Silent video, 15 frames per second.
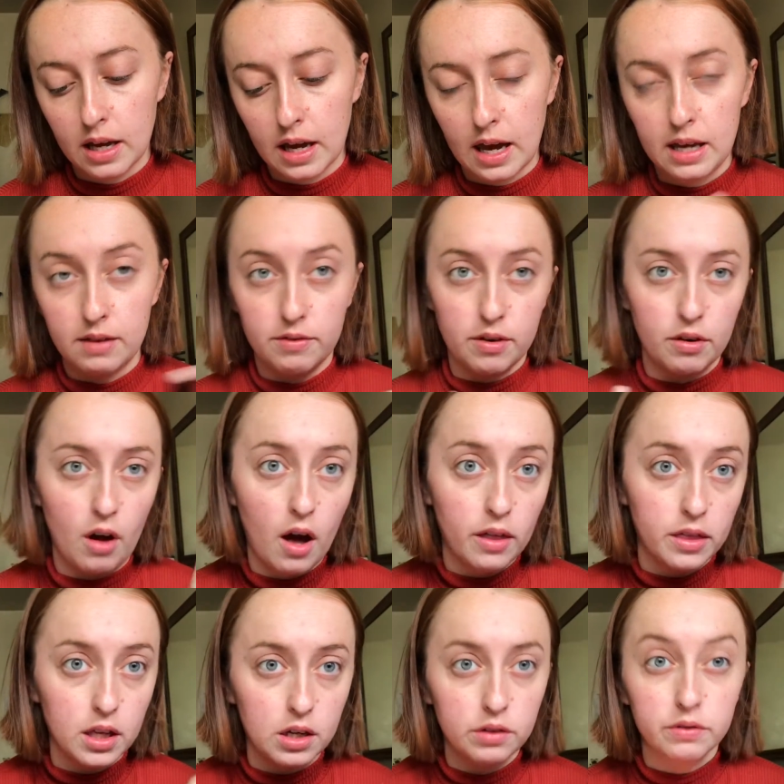and if they're not,
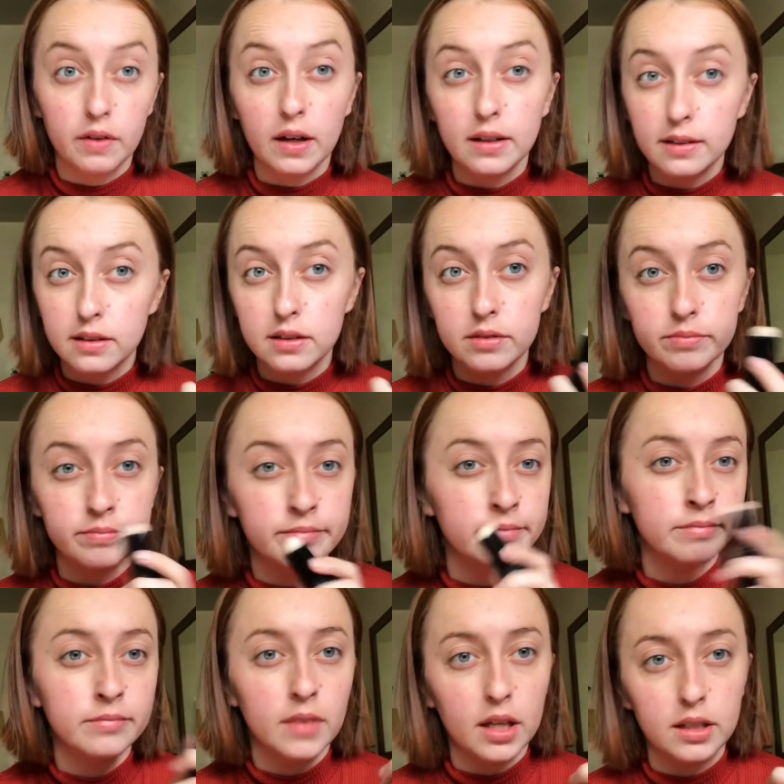then I'll find
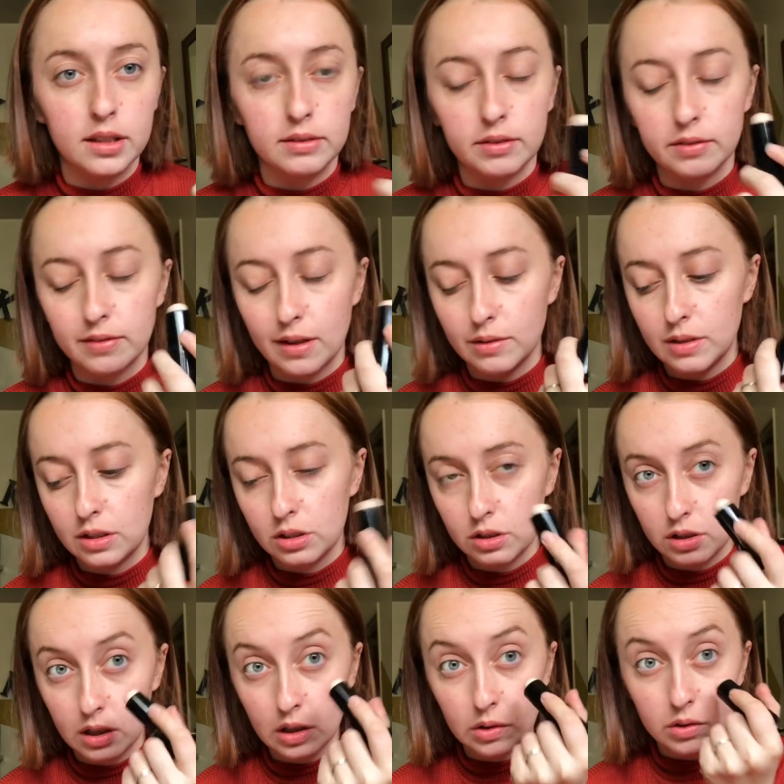a different foundation
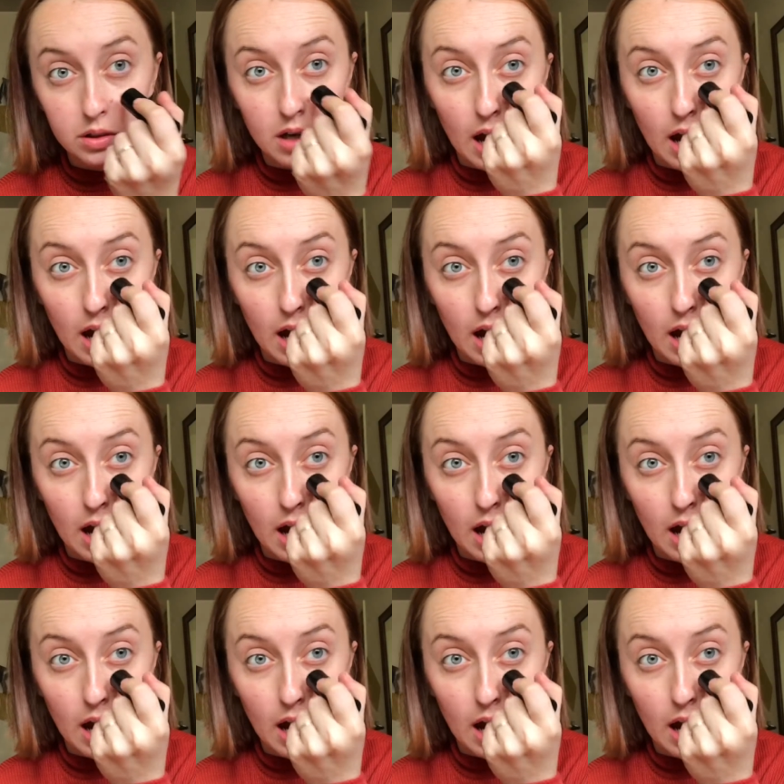to use.